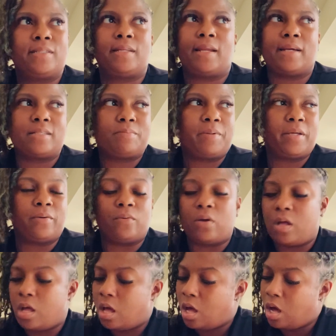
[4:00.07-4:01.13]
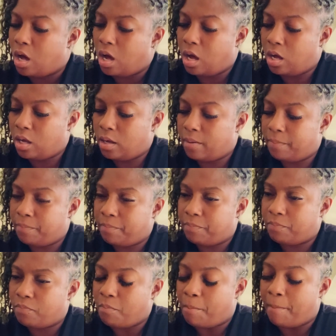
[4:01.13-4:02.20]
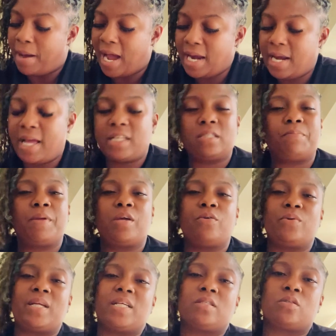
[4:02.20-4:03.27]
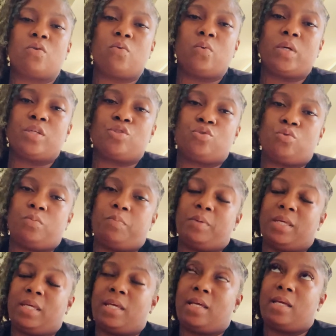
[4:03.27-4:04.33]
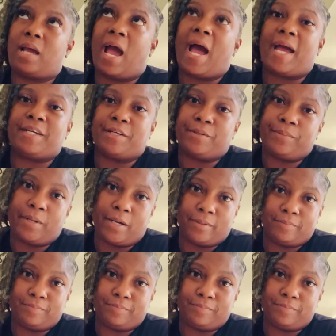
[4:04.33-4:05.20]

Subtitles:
the next build? My next build is going to be, I don't know.